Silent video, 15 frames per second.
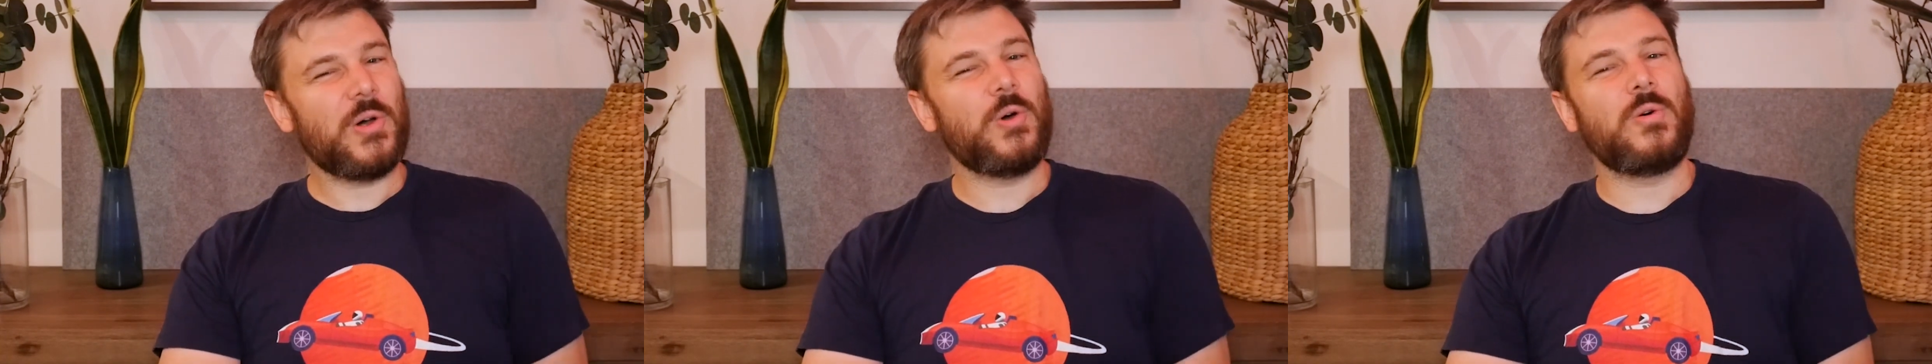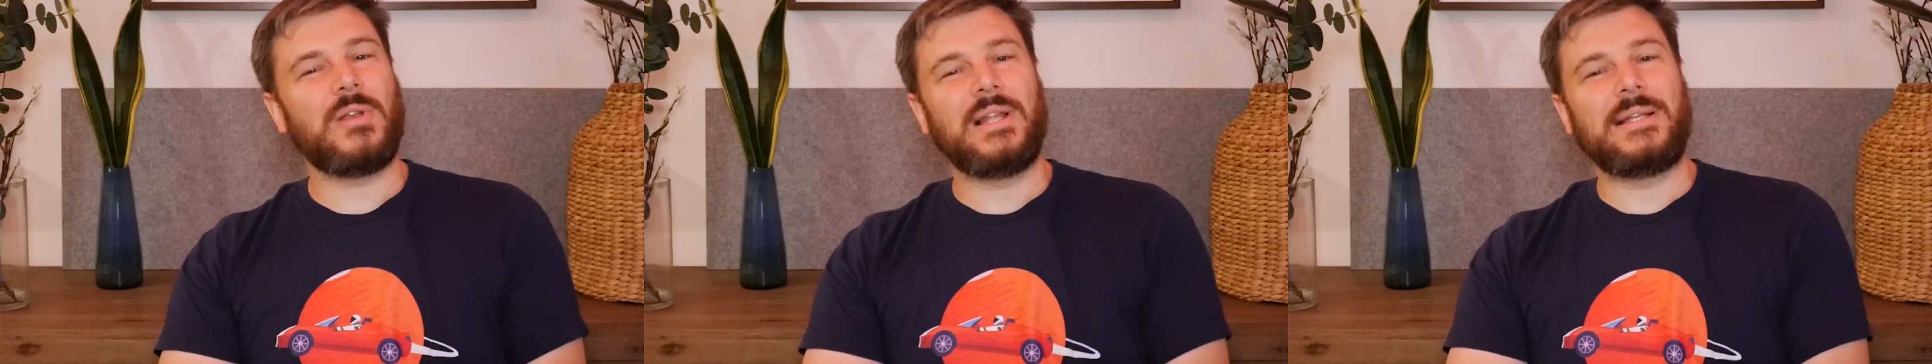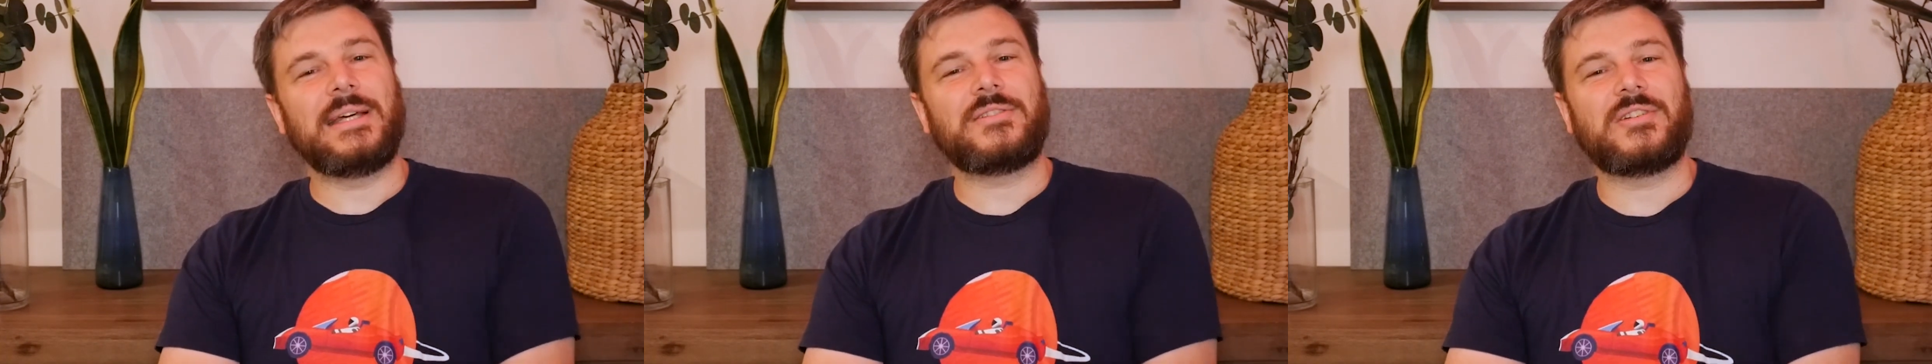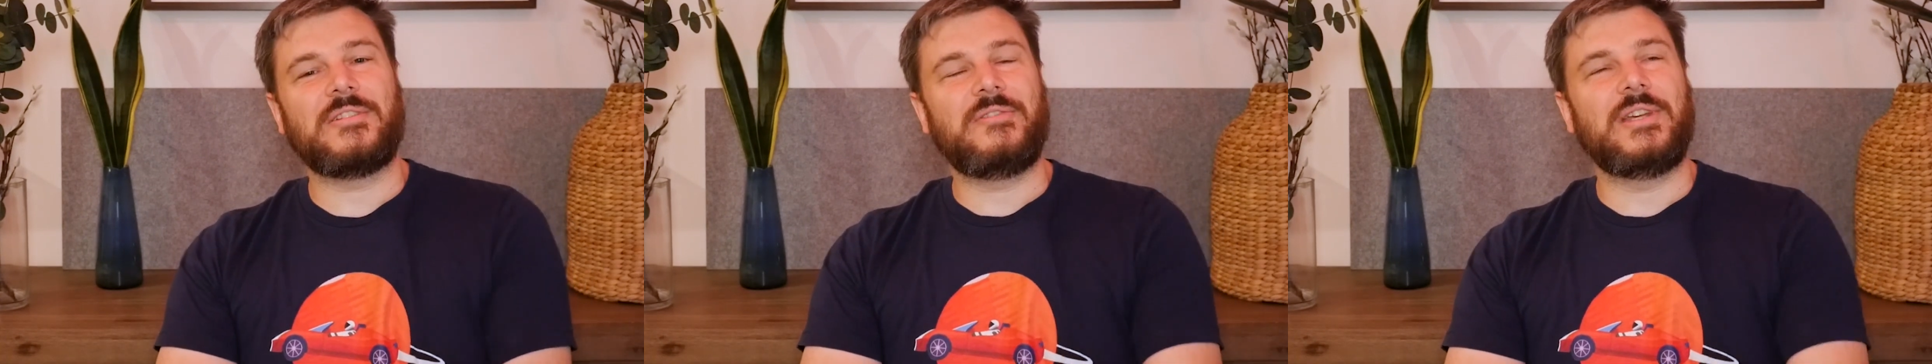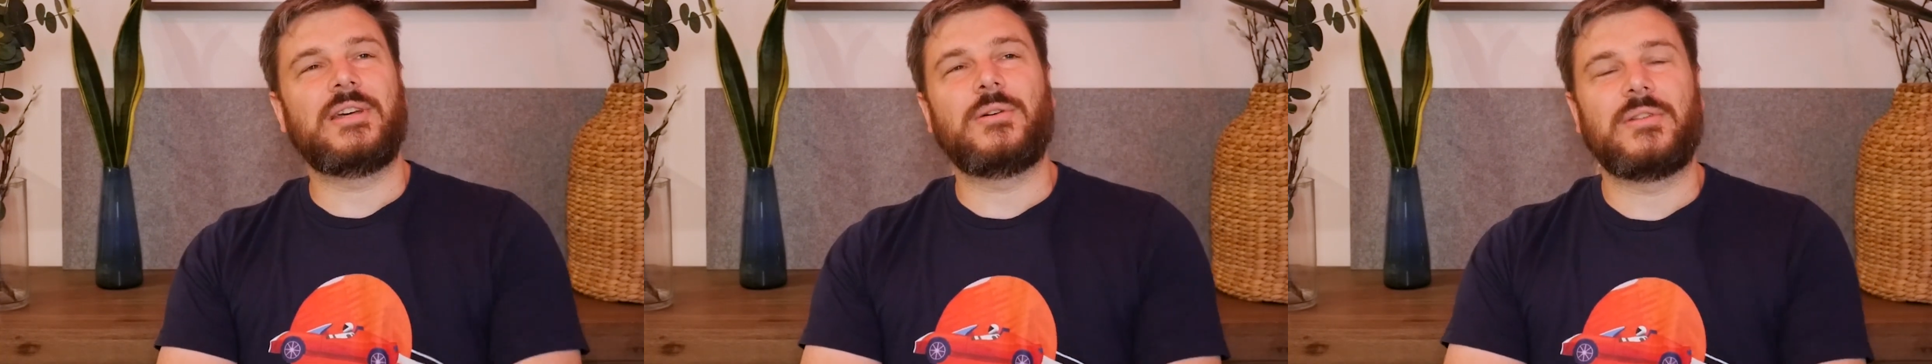all electric
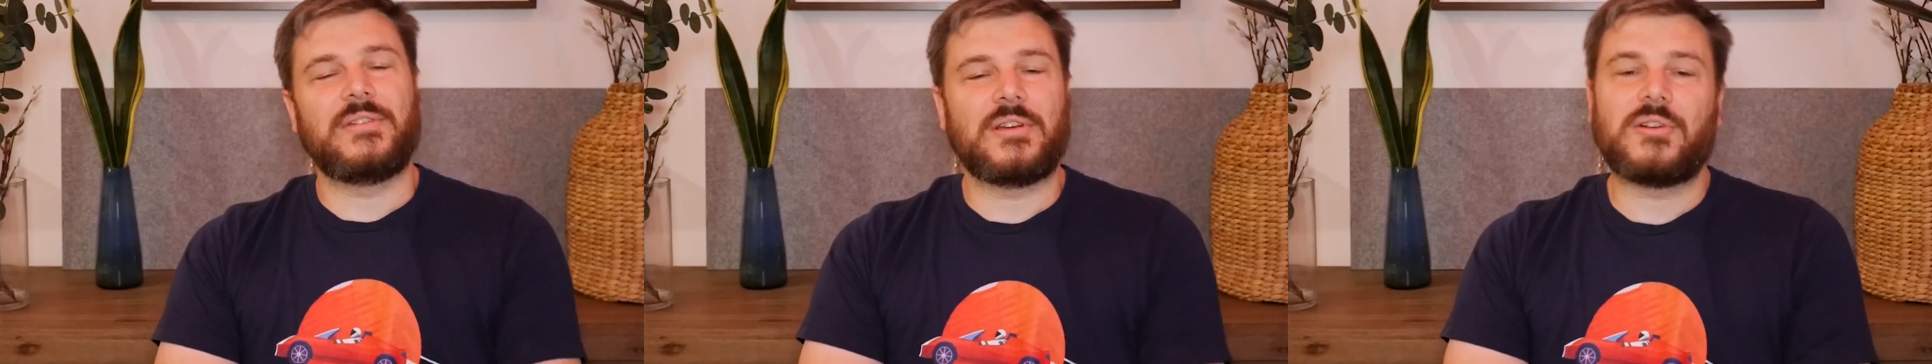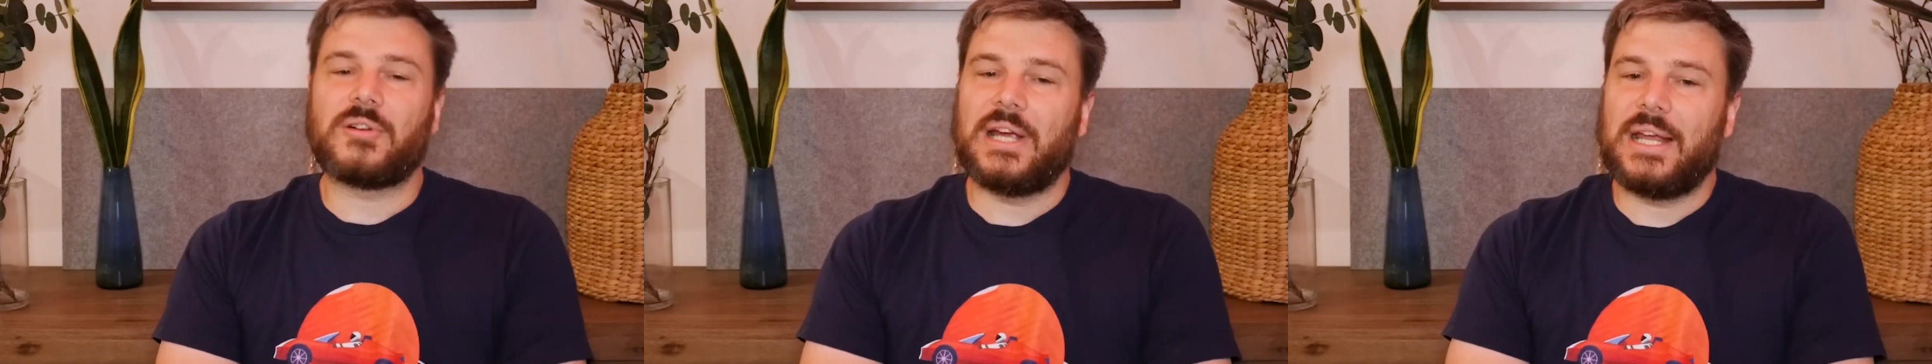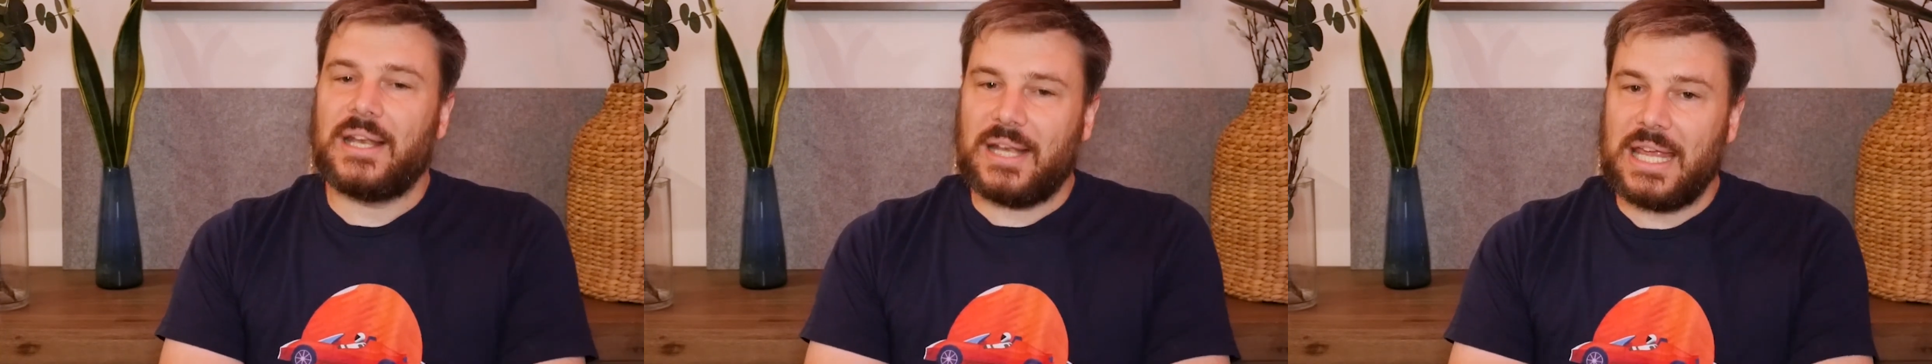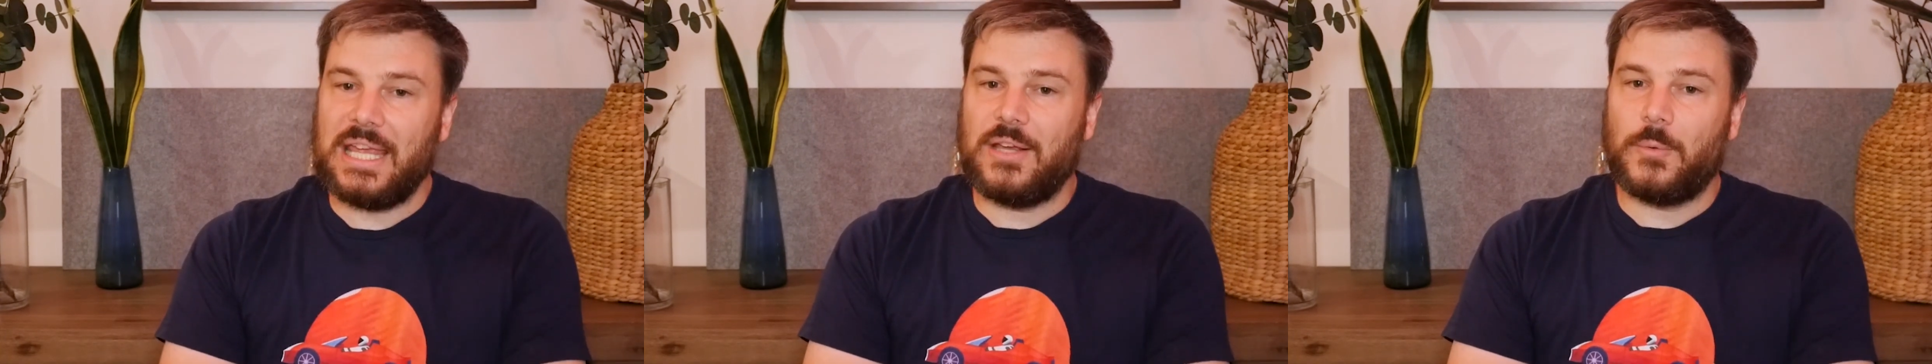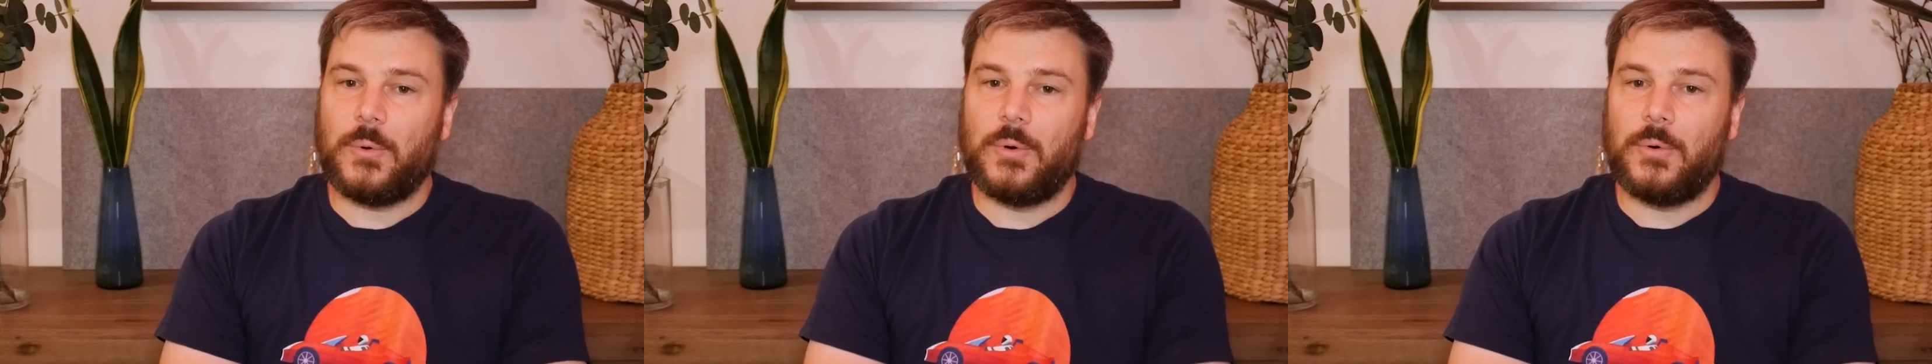vehicles are created
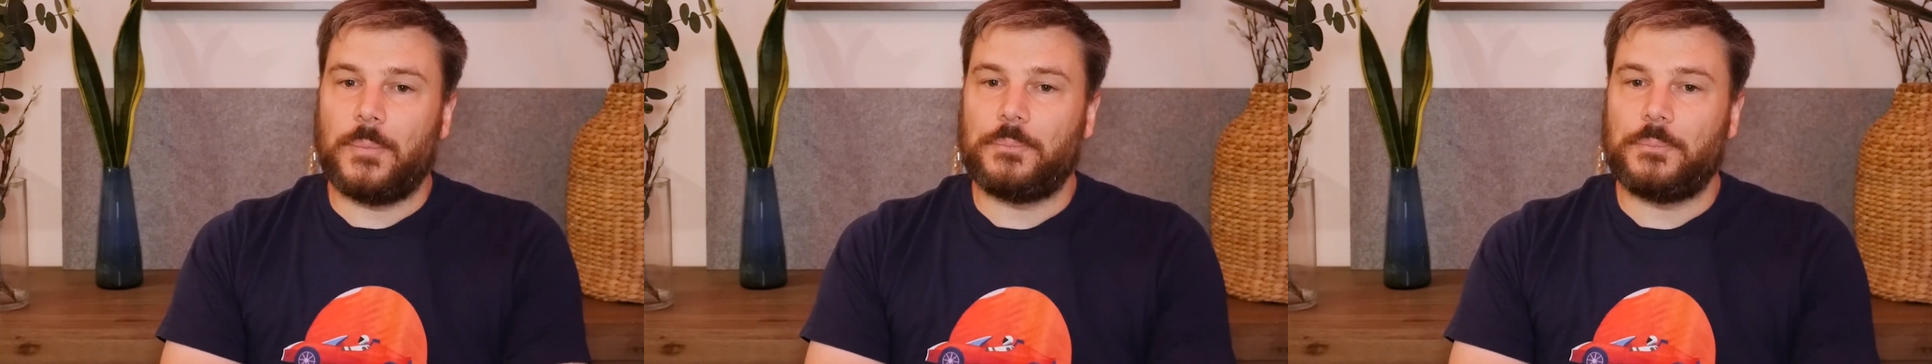equal